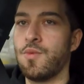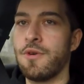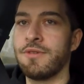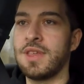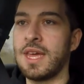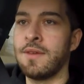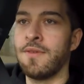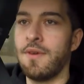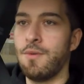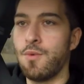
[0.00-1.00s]
warranty
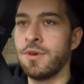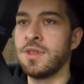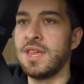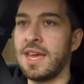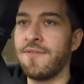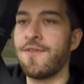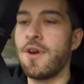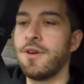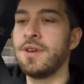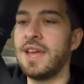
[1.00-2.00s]
warranty
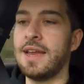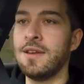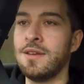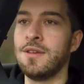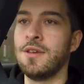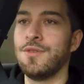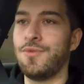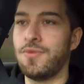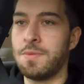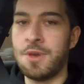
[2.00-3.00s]
thrown in
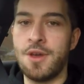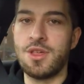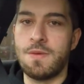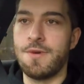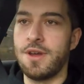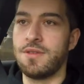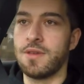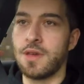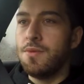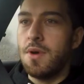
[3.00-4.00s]
with the purchase price of
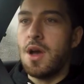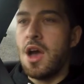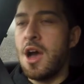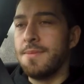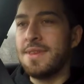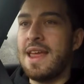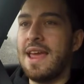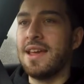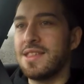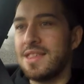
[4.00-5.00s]
the car. Up
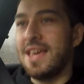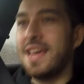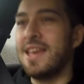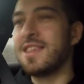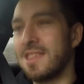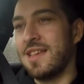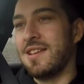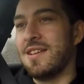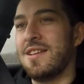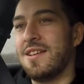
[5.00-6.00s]
next is
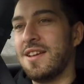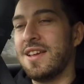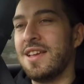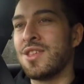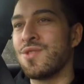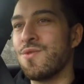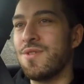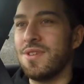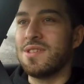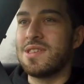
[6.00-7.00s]

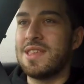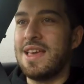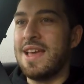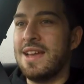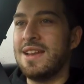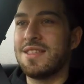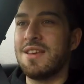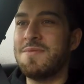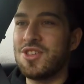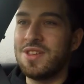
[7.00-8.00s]
insurance, and as
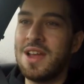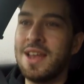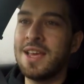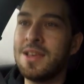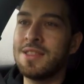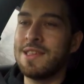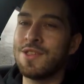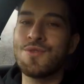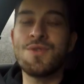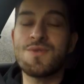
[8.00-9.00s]
I mentioned earlier, the
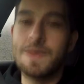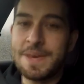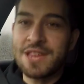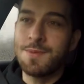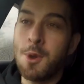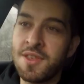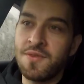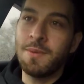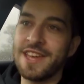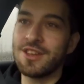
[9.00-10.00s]
insurance was a big surprise
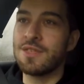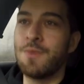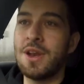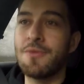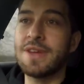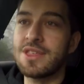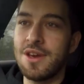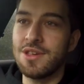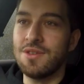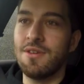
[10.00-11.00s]
for me because when I
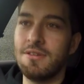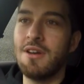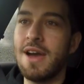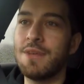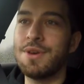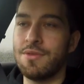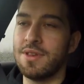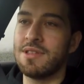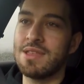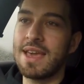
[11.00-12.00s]
researched it online, I went
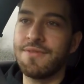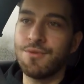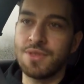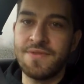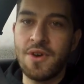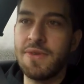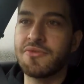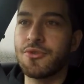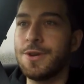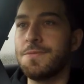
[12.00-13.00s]
on to the A45
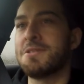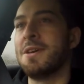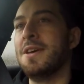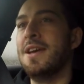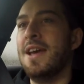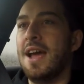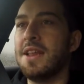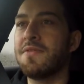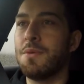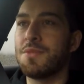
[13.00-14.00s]
groups and
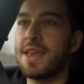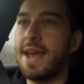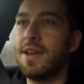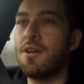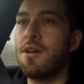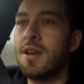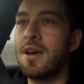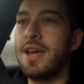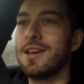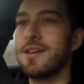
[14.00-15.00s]
everyone's saying, oh, like,